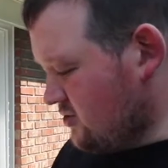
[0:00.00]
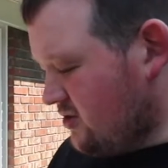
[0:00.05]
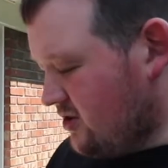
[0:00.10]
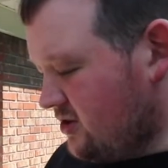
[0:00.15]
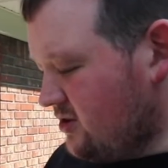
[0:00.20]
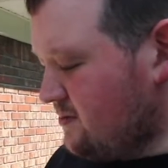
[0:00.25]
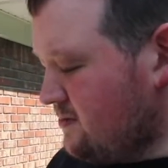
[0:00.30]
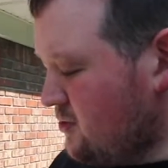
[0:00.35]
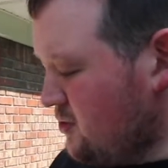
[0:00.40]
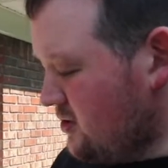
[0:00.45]

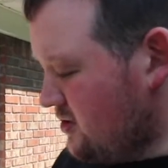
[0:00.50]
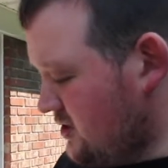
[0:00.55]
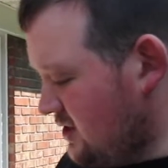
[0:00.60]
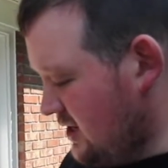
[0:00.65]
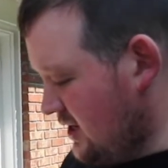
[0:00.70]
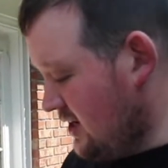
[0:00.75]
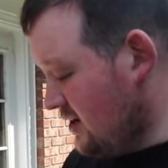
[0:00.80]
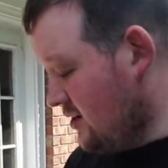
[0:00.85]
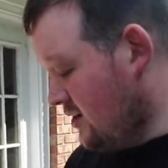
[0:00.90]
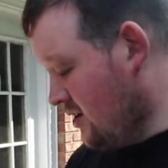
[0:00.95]
another important
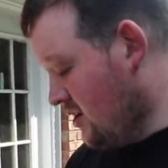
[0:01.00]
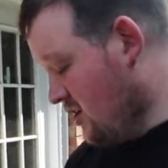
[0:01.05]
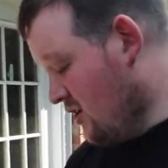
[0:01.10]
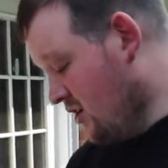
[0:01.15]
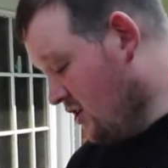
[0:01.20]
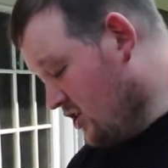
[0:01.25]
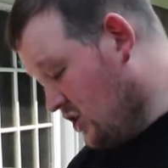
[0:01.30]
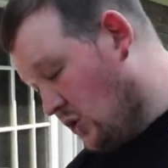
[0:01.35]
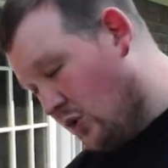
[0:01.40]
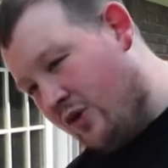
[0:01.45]
thing,
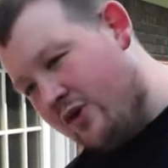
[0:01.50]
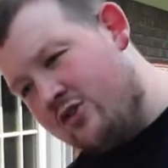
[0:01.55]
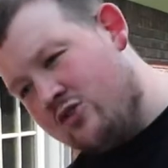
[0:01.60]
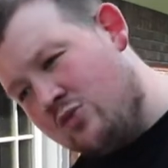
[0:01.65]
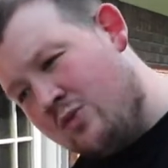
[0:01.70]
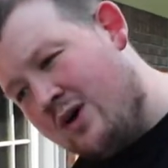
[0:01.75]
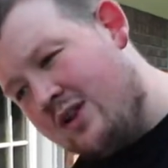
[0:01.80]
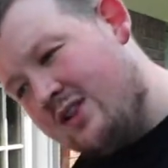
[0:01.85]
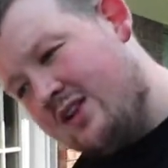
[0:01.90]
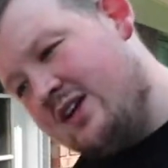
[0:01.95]
you always
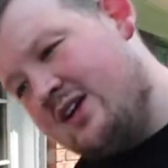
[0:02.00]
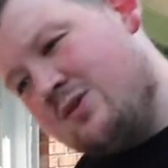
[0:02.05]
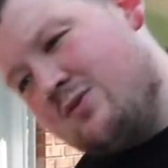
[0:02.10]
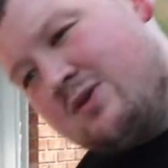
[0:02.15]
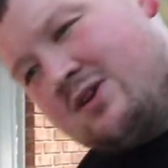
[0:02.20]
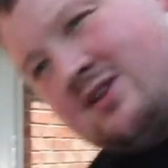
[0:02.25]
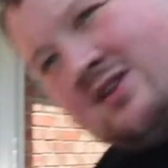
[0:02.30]
want liquid